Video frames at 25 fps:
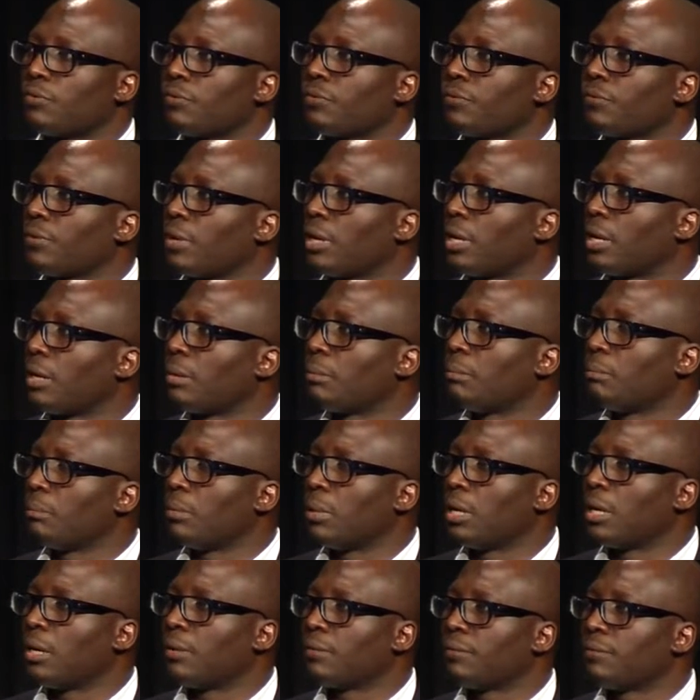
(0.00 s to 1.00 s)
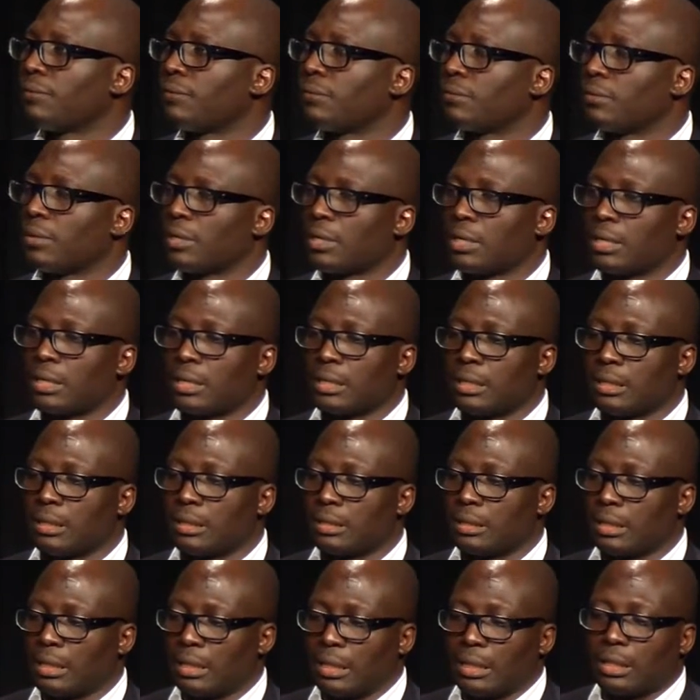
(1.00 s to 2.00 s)
of the
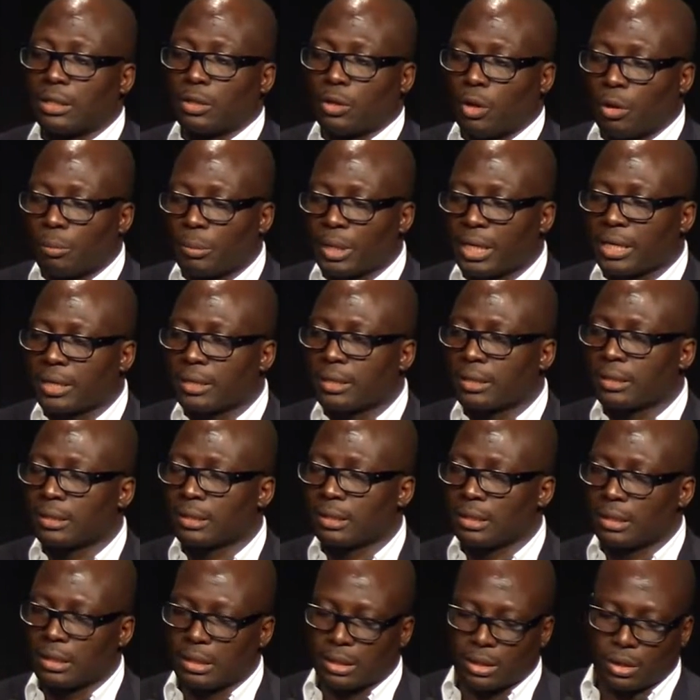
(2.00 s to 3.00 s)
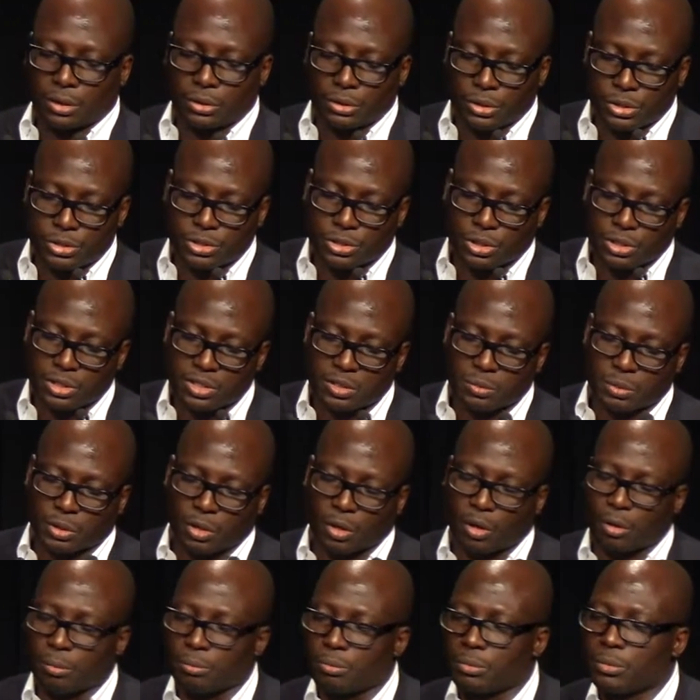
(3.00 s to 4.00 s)
economic conditions
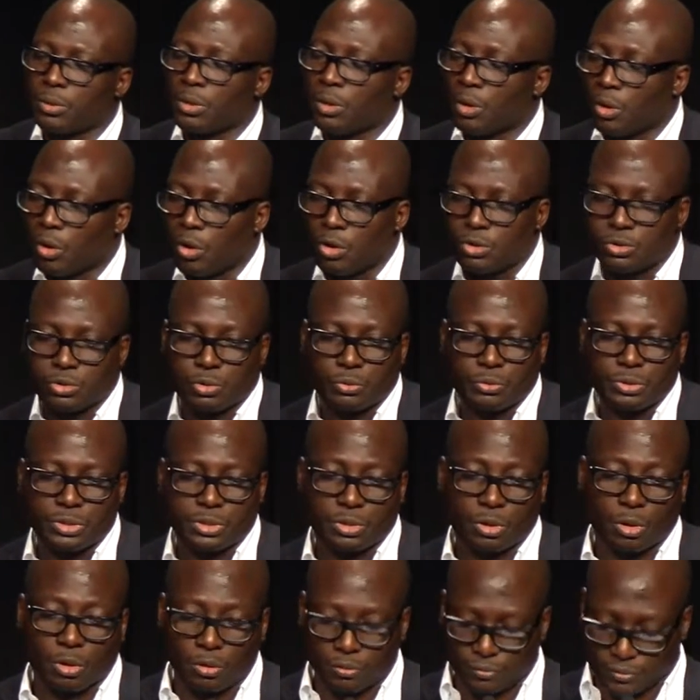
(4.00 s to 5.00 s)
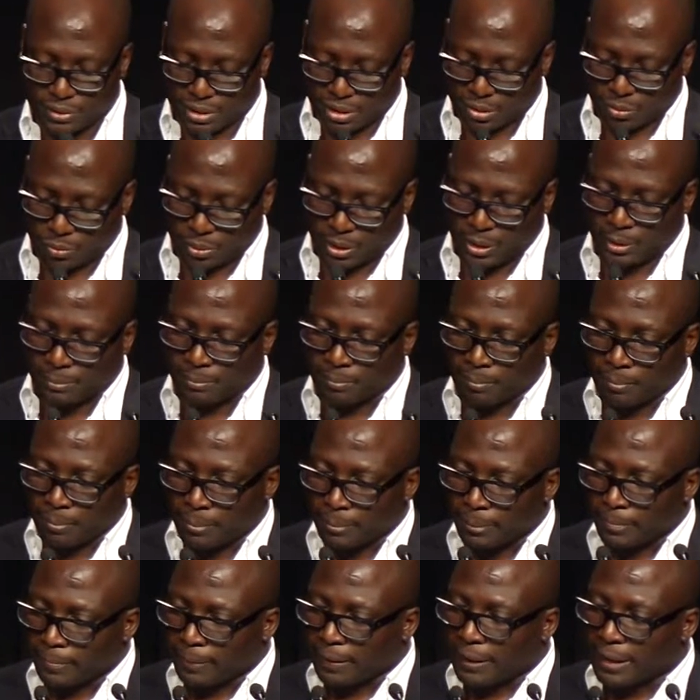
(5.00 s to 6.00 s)
become also resolved in a way.
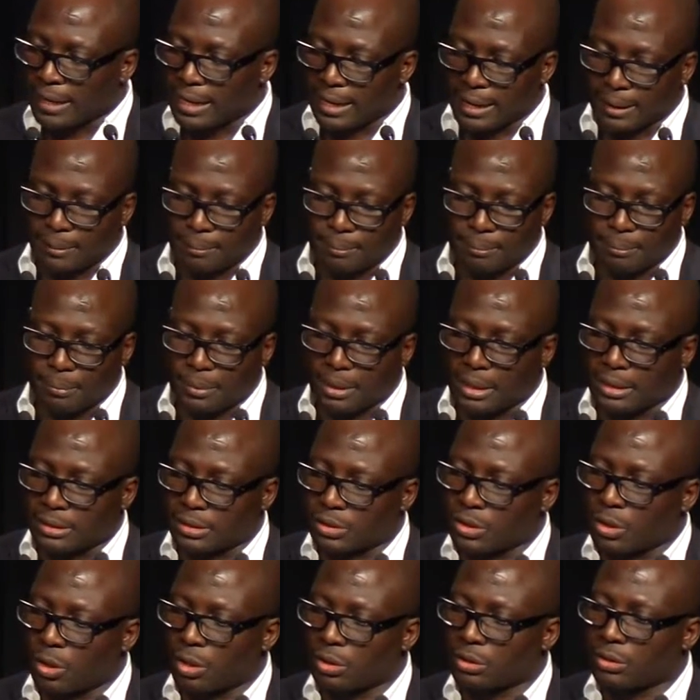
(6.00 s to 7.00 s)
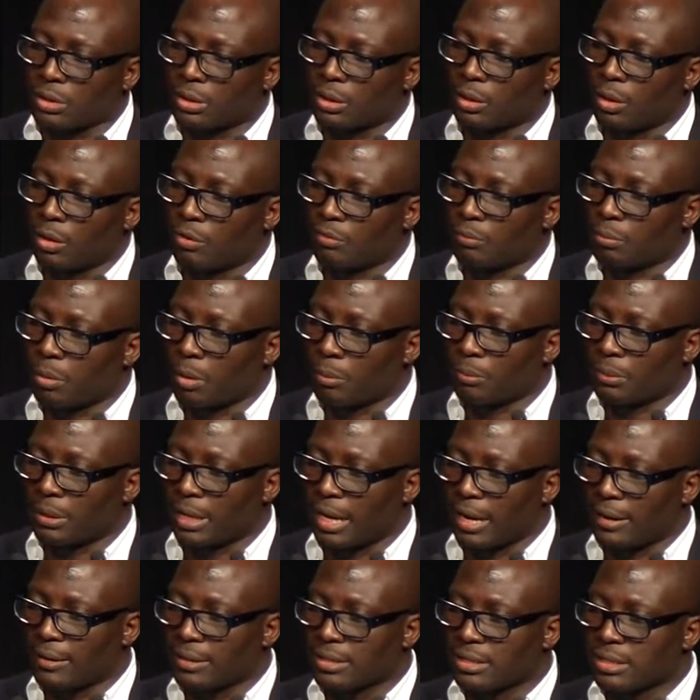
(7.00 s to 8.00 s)
It's gotten a lot of
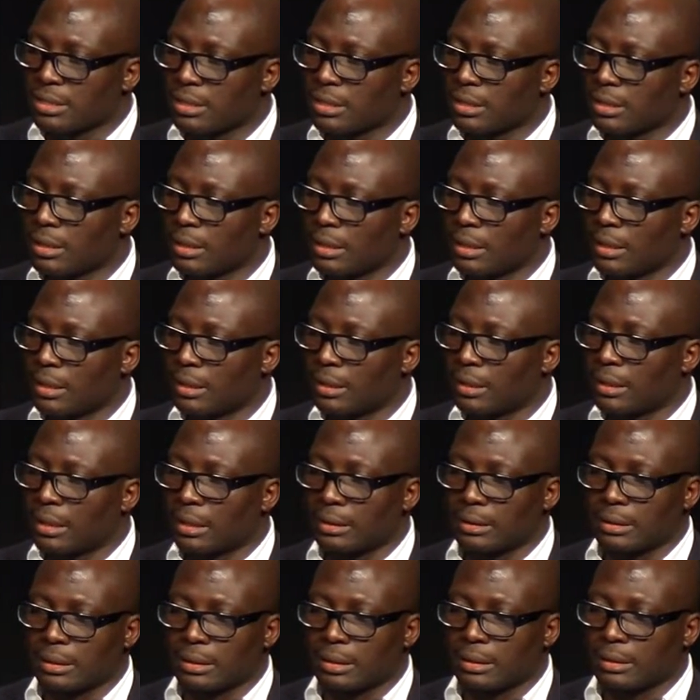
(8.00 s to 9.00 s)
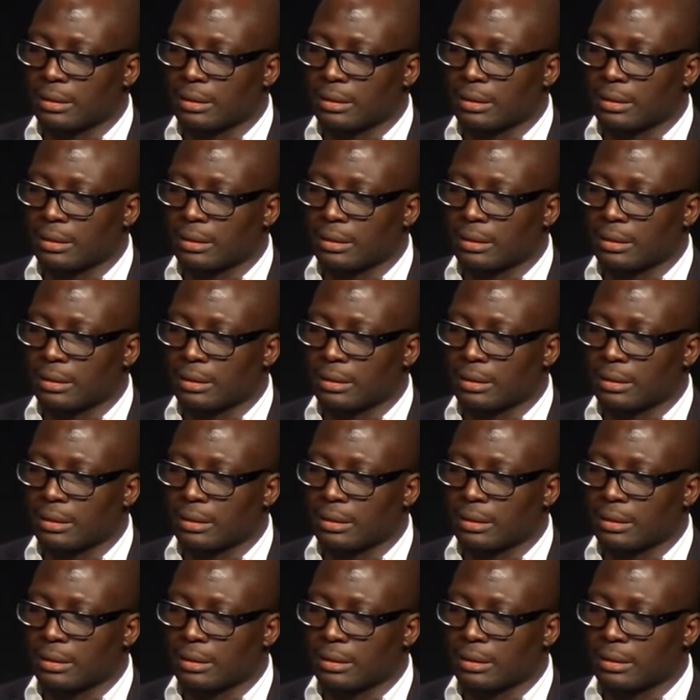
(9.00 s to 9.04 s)
popularity and